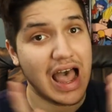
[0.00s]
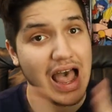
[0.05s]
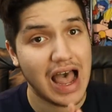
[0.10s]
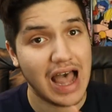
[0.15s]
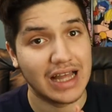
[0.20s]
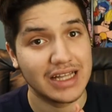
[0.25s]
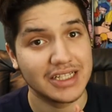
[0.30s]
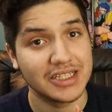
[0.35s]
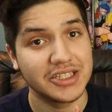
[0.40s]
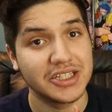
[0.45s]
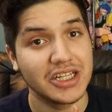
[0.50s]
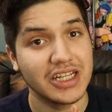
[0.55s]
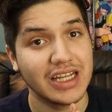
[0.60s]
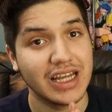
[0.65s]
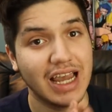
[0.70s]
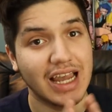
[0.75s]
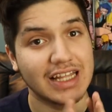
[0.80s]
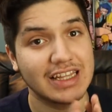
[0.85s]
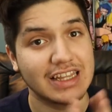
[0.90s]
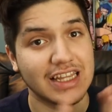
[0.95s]
Honestly,
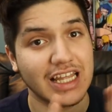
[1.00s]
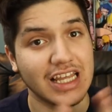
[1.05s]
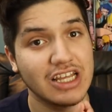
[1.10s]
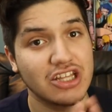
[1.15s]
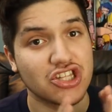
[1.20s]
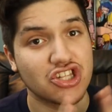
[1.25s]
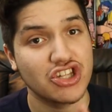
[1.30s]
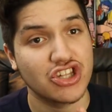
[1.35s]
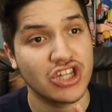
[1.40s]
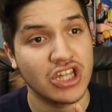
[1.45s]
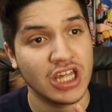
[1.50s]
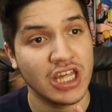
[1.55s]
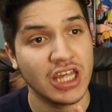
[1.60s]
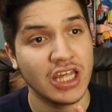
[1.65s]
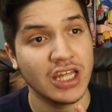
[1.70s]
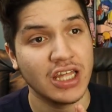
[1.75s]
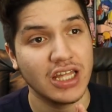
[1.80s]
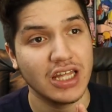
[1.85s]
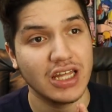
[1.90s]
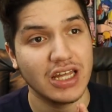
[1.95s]
I think
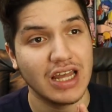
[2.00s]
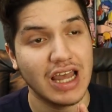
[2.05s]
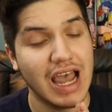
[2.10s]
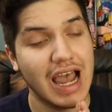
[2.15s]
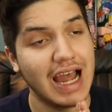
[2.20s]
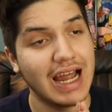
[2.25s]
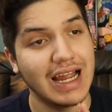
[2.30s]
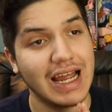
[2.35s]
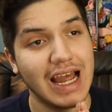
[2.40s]
she, I,